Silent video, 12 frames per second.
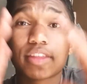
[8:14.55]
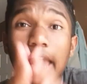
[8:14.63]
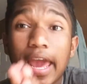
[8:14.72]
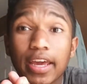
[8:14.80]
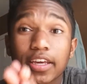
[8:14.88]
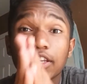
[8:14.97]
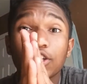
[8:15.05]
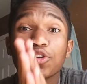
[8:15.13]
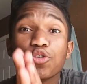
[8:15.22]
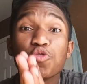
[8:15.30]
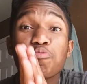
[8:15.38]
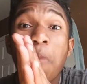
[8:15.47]
Thank
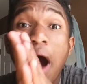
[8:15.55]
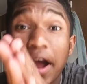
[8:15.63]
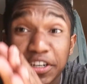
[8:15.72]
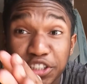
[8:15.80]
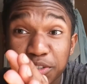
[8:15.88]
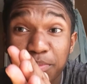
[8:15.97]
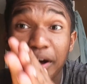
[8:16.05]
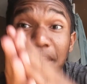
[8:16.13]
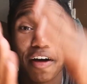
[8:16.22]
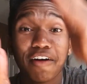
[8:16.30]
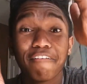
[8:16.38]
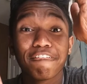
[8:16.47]
you,
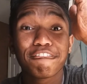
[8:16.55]
Mashima,